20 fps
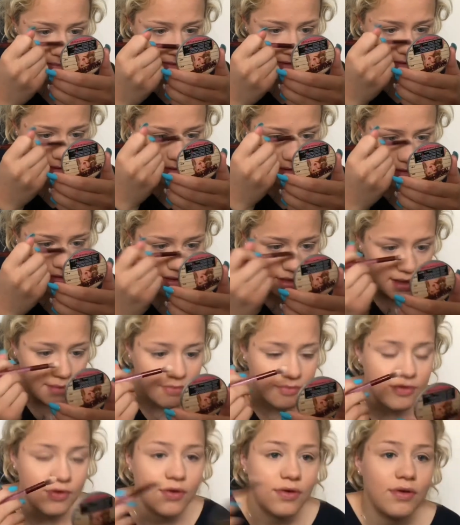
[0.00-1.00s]
but
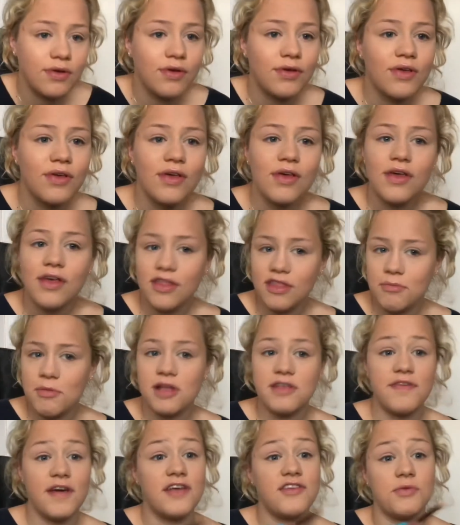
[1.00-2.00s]
I'm sure the
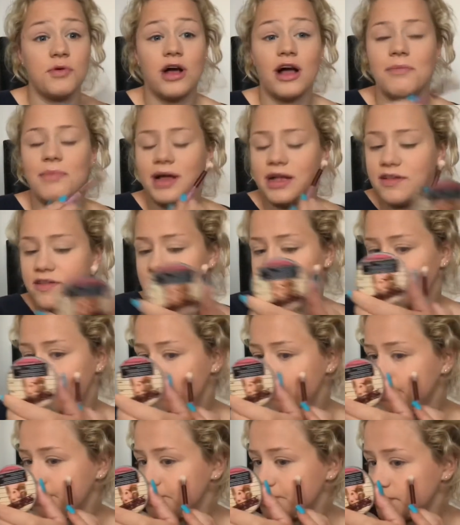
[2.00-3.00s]
motivation will come back
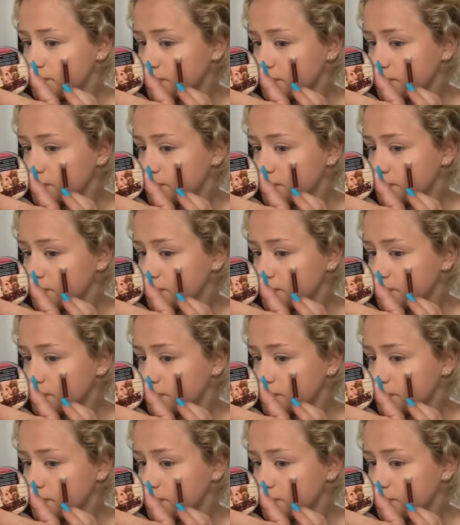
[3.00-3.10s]
soon.